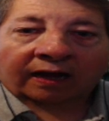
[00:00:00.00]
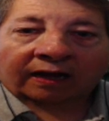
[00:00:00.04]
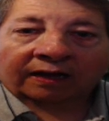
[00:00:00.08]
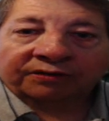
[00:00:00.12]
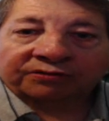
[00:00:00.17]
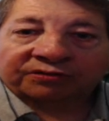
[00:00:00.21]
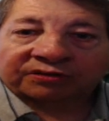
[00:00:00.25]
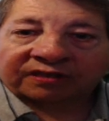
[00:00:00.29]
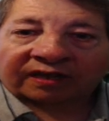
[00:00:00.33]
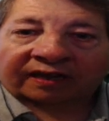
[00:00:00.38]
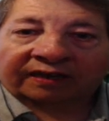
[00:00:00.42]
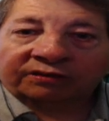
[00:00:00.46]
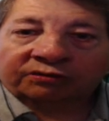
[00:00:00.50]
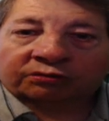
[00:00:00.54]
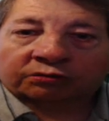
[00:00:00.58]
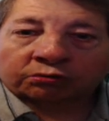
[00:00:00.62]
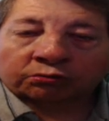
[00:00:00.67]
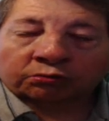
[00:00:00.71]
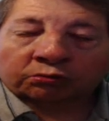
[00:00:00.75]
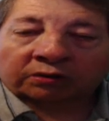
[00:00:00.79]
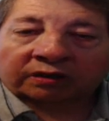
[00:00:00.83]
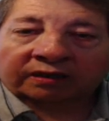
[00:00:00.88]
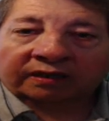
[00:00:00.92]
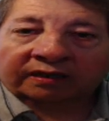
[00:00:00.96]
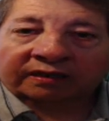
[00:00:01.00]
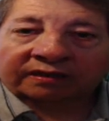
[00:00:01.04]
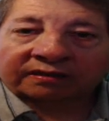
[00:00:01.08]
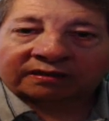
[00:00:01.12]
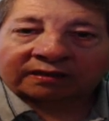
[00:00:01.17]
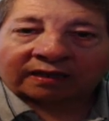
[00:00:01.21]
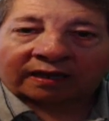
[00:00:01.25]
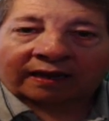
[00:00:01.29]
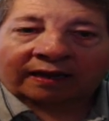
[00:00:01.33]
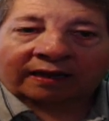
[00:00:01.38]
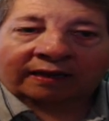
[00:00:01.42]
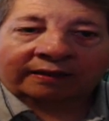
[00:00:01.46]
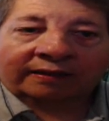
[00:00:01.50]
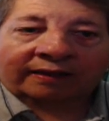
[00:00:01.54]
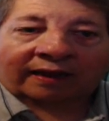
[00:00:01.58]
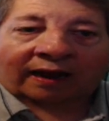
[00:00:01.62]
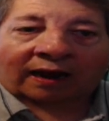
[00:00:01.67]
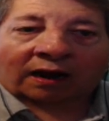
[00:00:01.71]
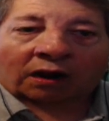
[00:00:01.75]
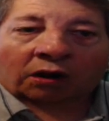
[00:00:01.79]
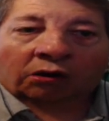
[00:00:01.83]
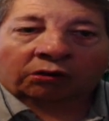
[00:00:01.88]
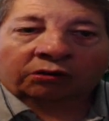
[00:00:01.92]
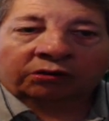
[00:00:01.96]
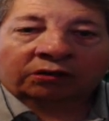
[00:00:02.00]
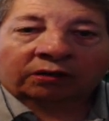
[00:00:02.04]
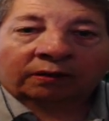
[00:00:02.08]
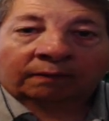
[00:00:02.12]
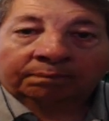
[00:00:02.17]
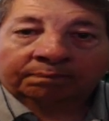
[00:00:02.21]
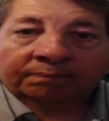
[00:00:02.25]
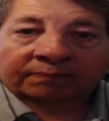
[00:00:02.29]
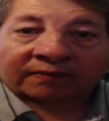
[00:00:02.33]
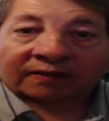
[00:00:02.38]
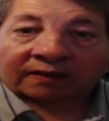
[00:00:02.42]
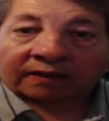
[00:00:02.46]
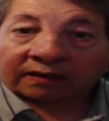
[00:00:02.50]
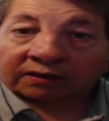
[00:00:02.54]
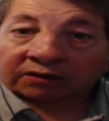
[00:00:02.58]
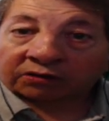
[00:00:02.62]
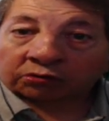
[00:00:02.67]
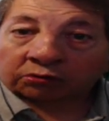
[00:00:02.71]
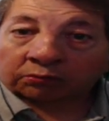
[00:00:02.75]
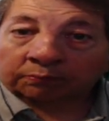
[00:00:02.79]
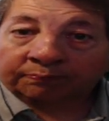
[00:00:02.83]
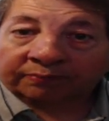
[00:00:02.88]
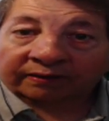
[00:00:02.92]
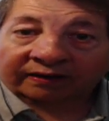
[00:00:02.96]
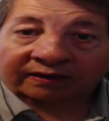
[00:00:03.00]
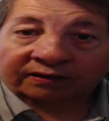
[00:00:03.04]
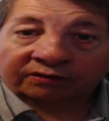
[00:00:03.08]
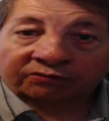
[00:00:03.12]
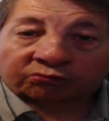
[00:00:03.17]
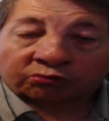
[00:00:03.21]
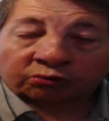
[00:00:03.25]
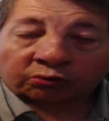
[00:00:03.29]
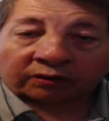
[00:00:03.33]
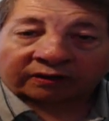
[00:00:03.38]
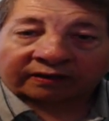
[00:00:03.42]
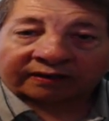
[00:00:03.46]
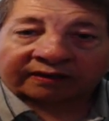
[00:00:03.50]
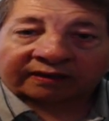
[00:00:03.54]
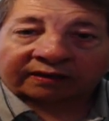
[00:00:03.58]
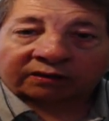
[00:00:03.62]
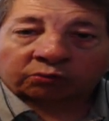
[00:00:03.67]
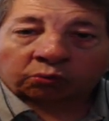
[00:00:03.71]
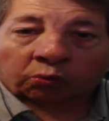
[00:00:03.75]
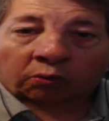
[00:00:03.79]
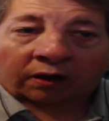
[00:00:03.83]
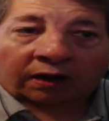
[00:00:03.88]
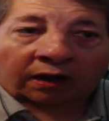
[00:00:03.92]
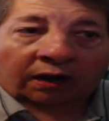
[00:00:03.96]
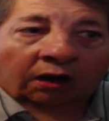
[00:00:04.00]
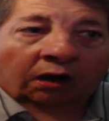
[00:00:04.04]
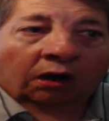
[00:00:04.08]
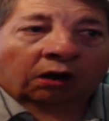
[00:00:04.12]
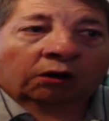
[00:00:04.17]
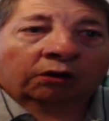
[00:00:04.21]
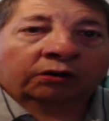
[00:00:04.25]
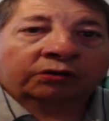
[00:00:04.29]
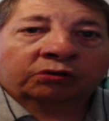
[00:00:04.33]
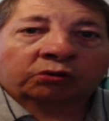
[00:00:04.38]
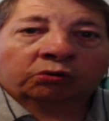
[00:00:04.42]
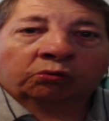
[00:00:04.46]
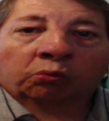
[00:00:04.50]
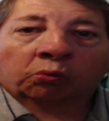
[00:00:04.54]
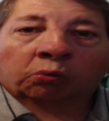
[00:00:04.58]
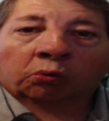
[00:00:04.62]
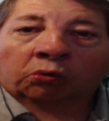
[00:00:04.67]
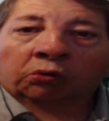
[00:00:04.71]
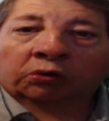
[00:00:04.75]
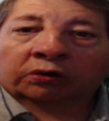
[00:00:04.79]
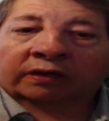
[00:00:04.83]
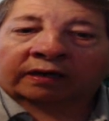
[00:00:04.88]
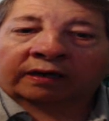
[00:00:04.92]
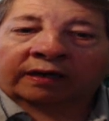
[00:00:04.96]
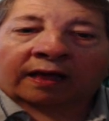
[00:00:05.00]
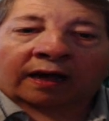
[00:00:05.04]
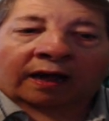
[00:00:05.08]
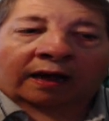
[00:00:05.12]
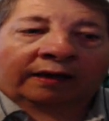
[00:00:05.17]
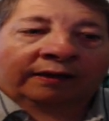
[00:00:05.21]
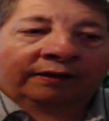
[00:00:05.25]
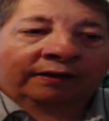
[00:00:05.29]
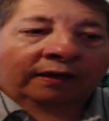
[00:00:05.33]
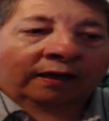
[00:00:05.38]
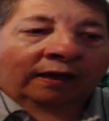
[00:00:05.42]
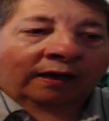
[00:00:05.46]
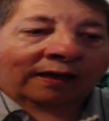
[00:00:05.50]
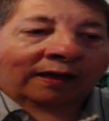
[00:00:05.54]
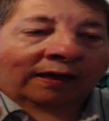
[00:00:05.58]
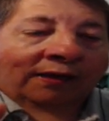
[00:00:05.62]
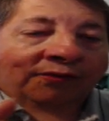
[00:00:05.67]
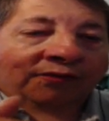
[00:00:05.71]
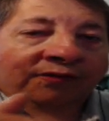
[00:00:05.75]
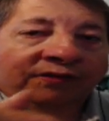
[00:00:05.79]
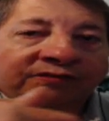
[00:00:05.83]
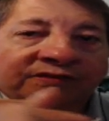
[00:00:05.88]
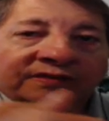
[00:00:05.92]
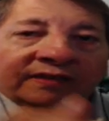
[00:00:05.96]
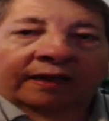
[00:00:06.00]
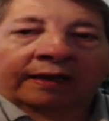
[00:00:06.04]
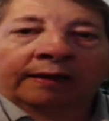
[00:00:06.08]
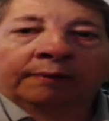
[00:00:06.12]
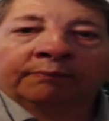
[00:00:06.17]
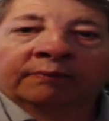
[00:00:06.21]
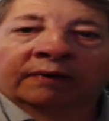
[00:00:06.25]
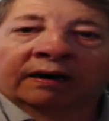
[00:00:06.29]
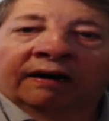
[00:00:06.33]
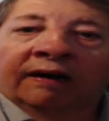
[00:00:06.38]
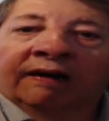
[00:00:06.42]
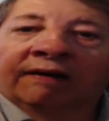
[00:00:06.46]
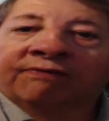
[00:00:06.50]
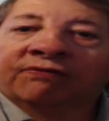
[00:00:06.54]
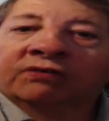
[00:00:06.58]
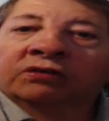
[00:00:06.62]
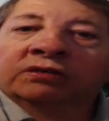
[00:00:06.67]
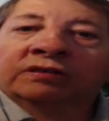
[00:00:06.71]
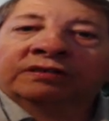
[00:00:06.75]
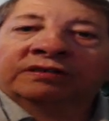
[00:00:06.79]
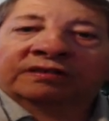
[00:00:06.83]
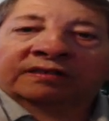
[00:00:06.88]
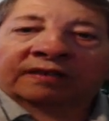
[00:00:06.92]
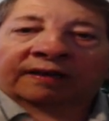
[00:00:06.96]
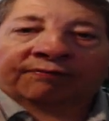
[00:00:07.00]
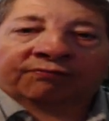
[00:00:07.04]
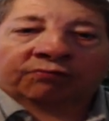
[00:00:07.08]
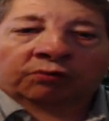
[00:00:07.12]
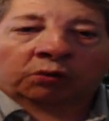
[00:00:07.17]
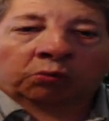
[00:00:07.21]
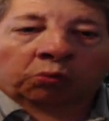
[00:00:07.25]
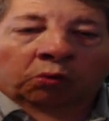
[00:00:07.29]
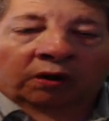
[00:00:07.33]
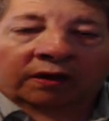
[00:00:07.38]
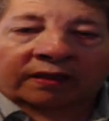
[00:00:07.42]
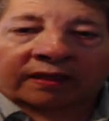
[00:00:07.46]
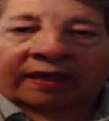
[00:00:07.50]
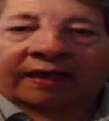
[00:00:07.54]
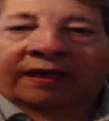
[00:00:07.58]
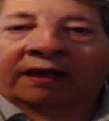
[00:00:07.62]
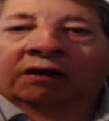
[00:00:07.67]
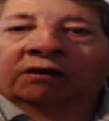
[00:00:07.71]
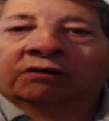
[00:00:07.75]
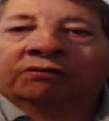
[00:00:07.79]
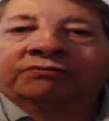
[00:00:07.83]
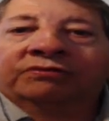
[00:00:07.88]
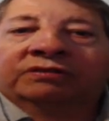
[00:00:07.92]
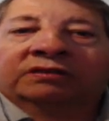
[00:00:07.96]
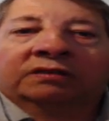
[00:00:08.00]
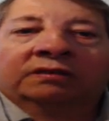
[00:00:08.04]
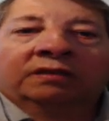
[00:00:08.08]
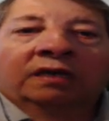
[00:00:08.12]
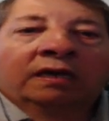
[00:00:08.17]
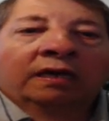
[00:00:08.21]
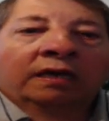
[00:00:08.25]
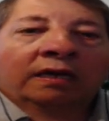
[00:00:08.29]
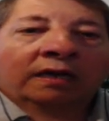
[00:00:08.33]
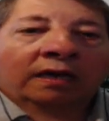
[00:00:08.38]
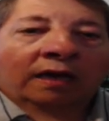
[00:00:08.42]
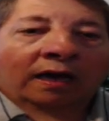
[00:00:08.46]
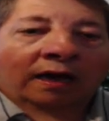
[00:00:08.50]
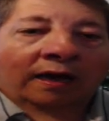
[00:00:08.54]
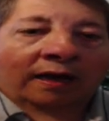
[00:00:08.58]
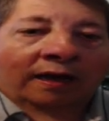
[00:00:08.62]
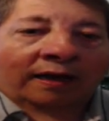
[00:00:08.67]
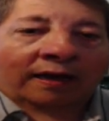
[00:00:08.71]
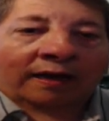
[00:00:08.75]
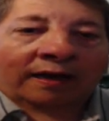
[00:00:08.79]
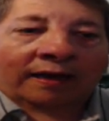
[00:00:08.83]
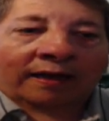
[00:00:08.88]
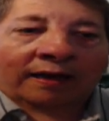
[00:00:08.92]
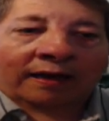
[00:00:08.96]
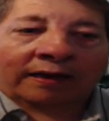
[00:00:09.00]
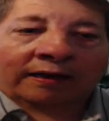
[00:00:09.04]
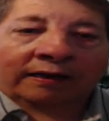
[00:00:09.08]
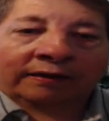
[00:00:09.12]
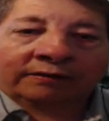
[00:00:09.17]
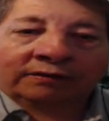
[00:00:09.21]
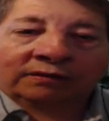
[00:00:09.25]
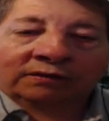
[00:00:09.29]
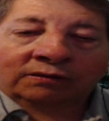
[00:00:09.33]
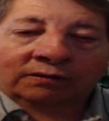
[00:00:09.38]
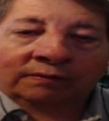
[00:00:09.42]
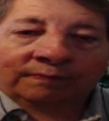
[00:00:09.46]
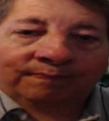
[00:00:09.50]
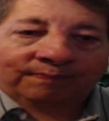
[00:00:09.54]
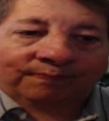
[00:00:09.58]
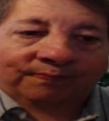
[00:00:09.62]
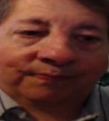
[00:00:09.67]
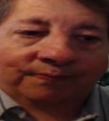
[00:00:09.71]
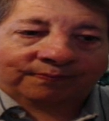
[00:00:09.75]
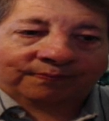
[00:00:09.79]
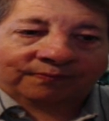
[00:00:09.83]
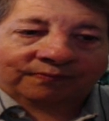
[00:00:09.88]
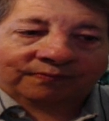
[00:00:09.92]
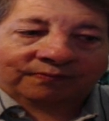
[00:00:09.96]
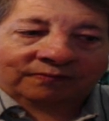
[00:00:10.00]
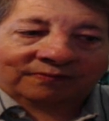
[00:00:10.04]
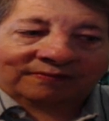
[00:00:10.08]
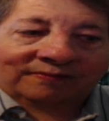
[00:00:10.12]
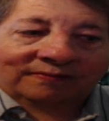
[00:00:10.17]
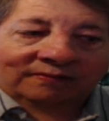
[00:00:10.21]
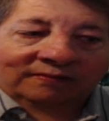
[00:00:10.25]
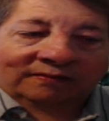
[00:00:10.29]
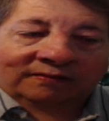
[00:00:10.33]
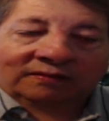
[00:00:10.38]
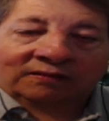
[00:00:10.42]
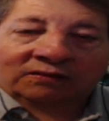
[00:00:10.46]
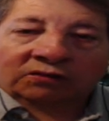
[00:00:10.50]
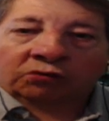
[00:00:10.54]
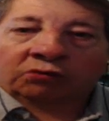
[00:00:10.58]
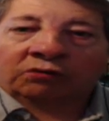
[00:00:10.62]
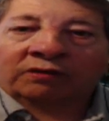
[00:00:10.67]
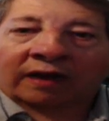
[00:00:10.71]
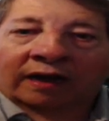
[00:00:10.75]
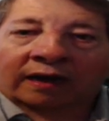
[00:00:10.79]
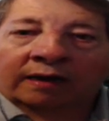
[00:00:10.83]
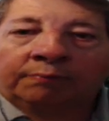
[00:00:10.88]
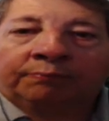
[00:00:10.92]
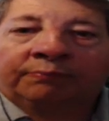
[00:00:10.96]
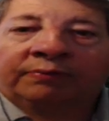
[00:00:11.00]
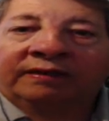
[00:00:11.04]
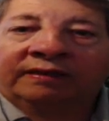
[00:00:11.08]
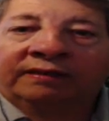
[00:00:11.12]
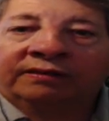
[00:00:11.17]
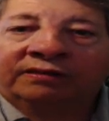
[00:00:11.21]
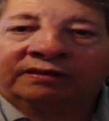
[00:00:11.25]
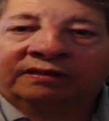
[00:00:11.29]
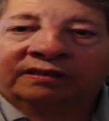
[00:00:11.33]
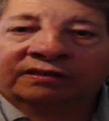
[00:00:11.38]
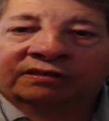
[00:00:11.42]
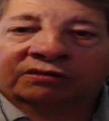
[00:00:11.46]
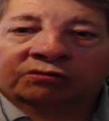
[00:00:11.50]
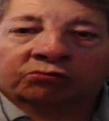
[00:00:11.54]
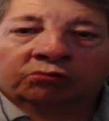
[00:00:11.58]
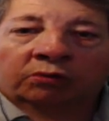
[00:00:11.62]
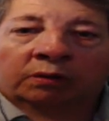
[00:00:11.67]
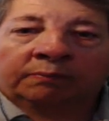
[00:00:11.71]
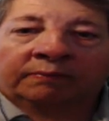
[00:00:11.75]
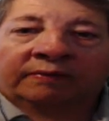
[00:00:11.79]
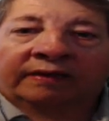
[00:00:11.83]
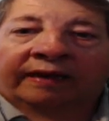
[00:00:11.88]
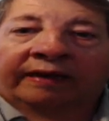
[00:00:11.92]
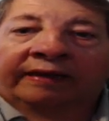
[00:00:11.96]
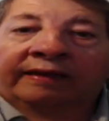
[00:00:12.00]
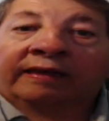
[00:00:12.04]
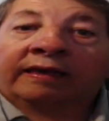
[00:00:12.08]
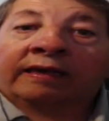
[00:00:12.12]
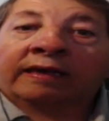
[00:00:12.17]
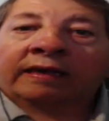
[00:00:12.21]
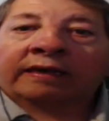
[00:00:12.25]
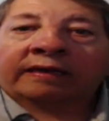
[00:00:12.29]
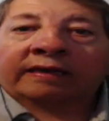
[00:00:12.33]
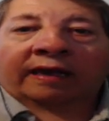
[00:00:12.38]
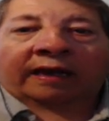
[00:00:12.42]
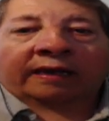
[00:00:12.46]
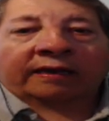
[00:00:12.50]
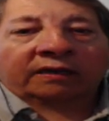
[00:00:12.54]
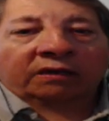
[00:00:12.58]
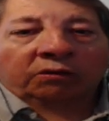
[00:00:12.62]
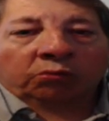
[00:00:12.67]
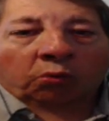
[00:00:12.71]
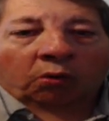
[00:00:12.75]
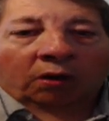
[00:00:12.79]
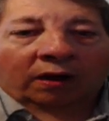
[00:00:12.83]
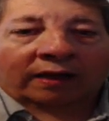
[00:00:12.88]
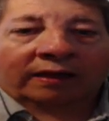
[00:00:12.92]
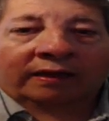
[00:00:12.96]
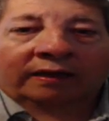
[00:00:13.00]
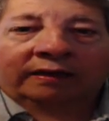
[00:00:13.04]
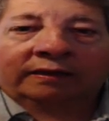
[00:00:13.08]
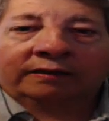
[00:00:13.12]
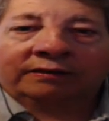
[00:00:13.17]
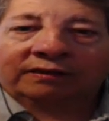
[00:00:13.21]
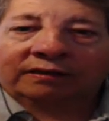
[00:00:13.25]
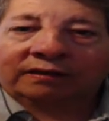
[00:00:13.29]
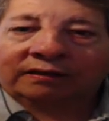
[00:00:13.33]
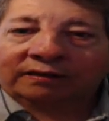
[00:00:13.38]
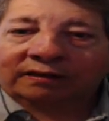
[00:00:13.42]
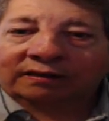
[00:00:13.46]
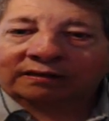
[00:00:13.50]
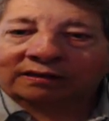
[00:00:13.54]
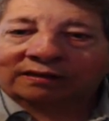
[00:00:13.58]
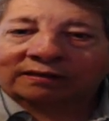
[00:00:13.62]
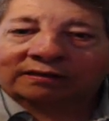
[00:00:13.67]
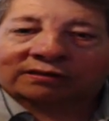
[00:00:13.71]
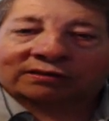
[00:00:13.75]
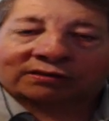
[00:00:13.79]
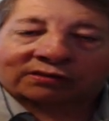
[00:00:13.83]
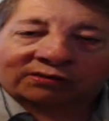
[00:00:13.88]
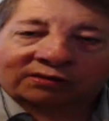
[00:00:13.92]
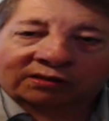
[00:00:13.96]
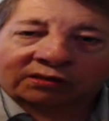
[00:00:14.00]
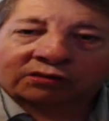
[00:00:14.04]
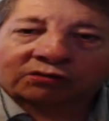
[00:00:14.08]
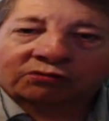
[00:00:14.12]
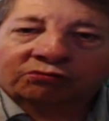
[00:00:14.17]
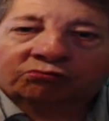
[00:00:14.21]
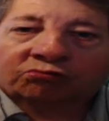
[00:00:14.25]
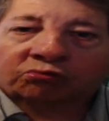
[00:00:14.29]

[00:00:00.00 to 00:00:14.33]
centuries, and now you're being treated well. You're working on the same level as everyone else, and you're not being discriminated. Yet you want to still